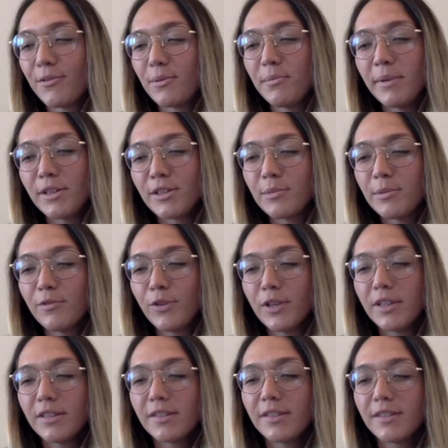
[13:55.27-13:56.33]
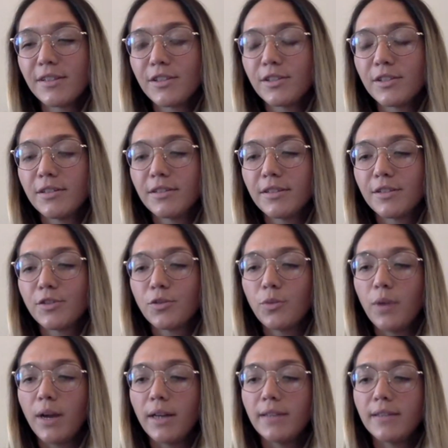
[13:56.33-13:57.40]
we mentioned before, this is such a
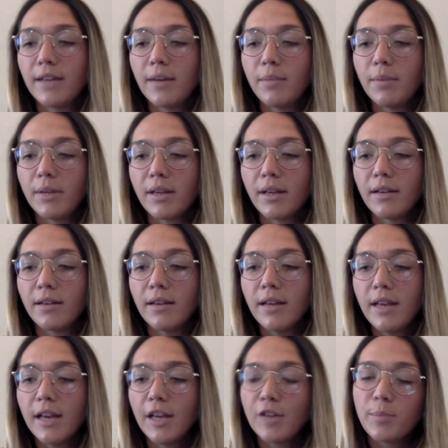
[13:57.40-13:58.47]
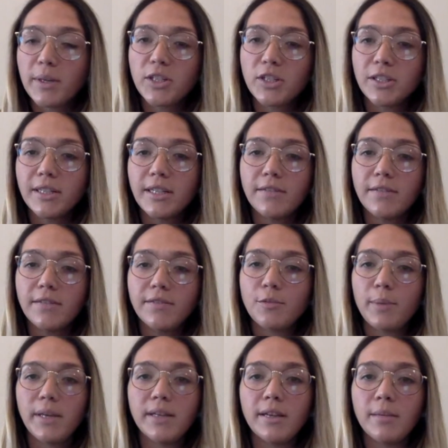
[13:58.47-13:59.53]
wide topic, and especially given
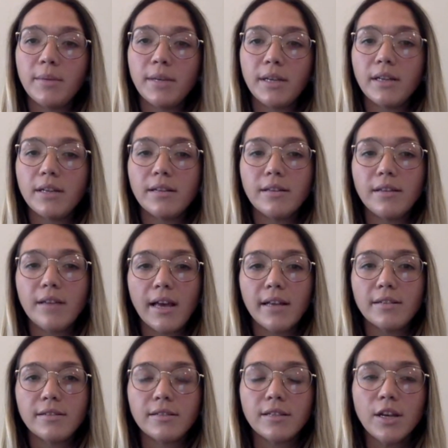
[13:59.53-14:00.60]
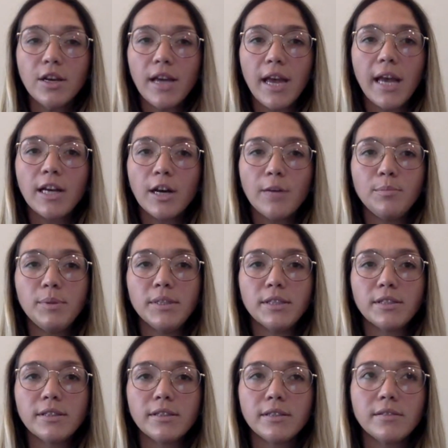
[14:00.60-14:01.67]
this pandemic, it has
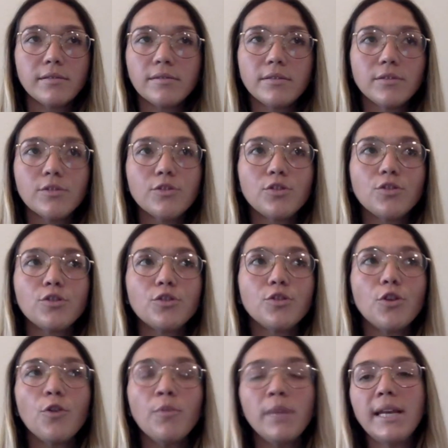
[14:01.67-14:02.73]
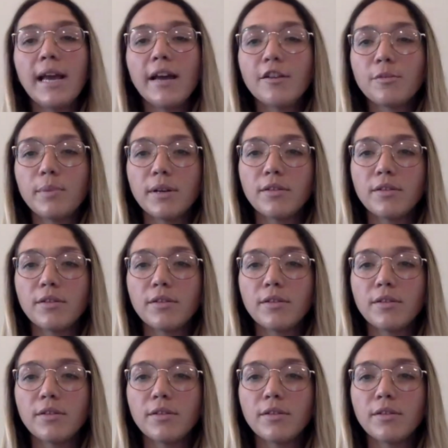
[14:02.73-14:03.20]
encompassed so many aspects